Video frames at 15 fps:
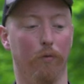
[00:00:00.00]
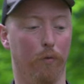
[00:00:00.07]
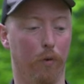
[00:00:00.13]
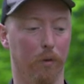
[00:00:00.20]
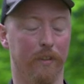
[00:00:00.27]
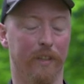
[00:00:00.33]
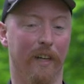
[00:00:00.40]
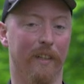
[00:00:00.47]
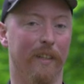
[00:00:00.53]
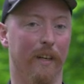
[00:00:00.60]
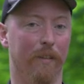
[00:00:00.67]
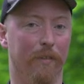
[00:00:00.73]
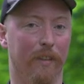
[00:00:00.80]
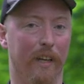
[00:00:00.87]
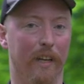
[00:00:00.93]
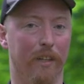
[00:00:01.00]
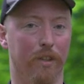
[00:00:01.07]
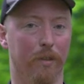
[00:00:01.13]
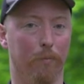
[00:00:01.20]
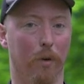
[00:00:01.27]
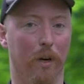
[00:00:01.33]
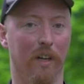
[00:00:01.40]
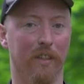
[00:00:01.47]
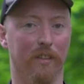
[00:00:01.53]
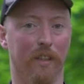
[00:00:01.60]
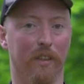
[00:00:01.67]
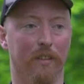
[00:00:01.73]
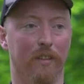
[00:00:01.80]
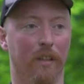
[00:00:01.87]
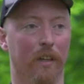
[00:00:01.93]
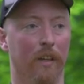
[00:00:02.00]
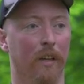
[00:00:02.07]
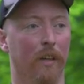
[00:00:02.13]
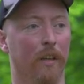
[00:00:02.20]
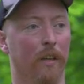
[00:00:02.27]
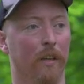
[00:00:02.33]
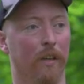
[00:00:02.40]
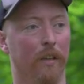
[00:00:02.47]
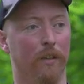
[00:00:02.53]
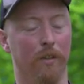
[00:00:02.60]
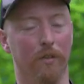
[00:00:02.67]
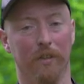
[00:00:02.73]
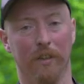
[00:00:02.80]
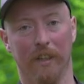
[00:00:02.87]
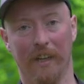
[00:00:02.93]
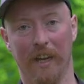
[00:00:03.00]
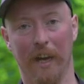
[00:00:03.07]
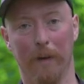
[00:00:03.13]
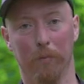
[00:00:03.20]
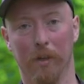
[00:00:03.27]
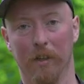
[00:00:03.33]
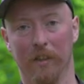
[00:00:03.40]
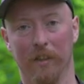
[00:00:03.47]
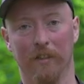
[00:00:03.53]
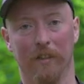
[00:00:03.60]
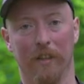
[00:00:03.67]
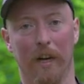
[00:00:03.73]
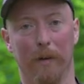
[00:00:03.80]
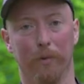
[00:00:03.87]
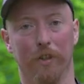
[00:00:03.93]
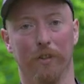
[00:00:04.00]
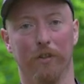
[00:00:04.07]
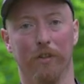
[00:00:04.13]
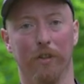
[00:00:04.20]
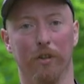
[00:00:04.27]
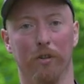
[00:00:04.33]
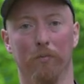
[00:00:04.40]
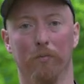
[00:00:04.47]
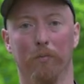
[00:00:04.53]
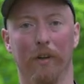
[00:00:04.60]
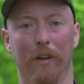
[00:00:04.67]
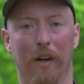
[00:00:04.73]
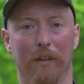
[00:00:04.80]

for the identification process. Using a camera is an option too, but